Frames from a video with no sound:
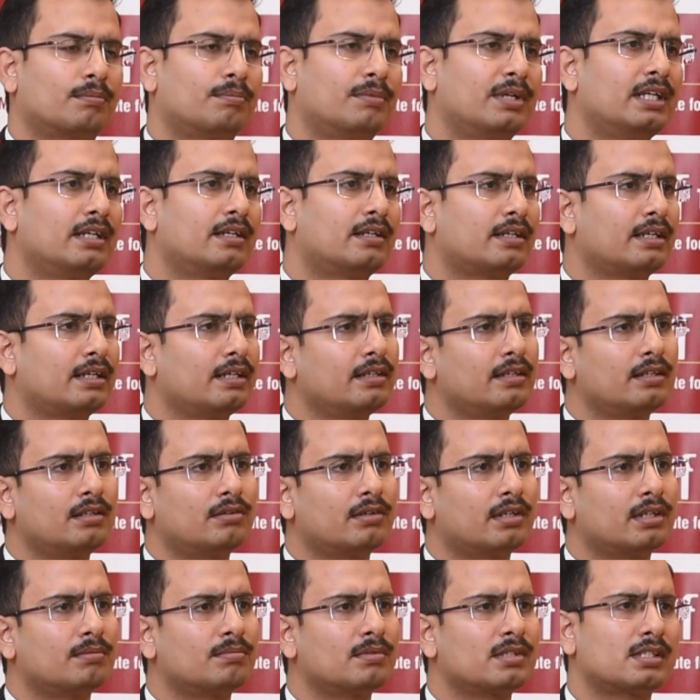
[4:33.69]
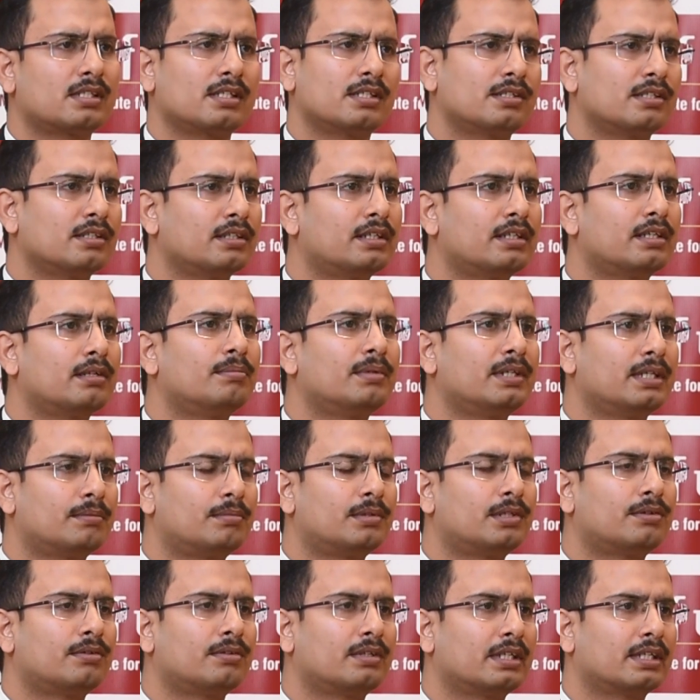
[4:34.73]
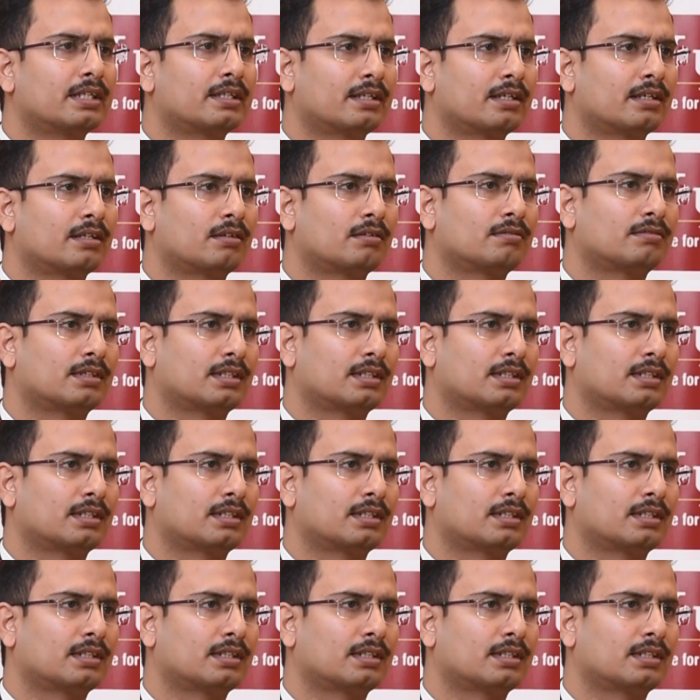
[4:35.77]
being trained into administration. They will be able to take care of